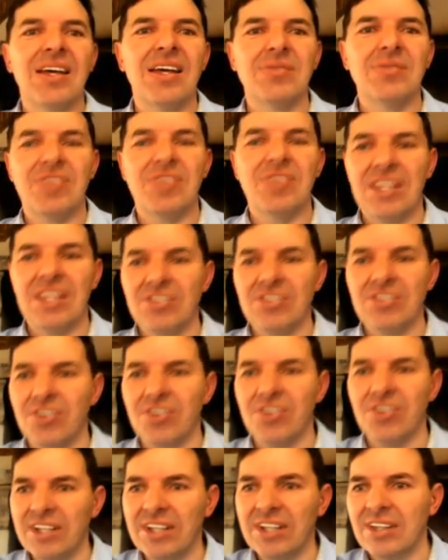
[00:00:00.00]
So that's
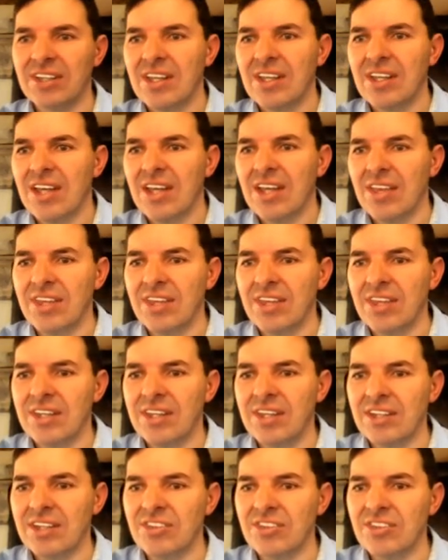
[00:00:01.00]
correct. And
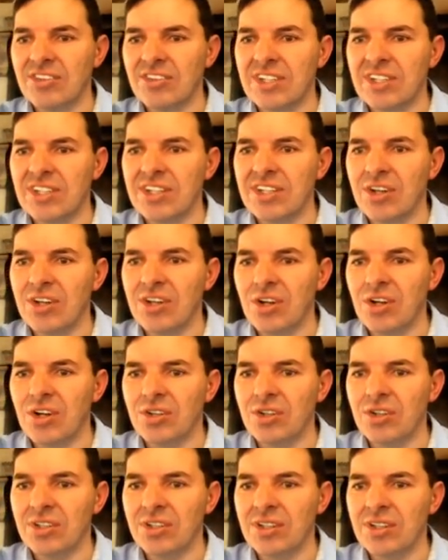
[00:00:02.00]
then I just click
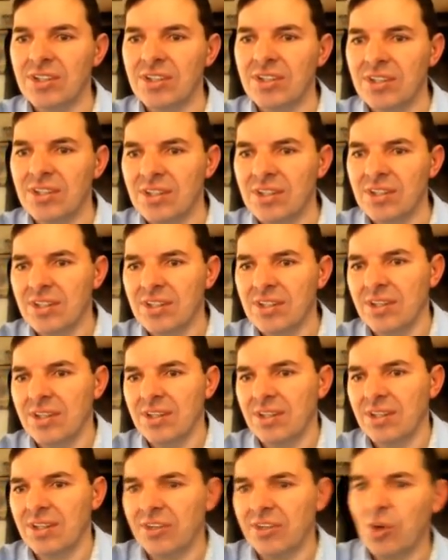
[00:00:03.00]
on
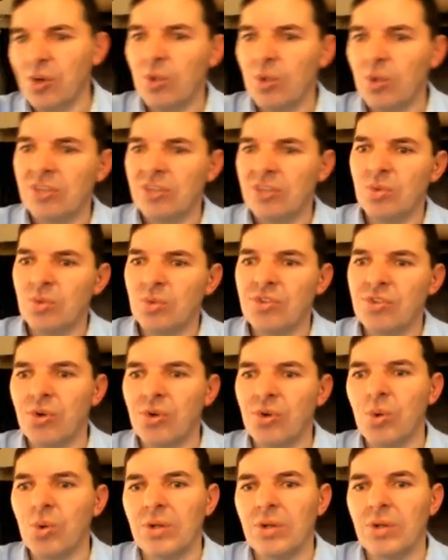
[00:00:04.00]
request
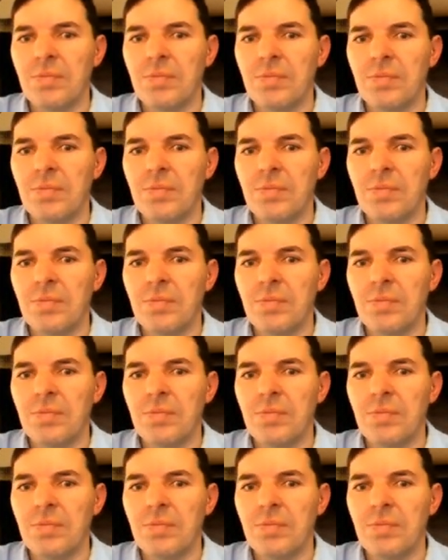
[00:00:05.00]
withdrawal.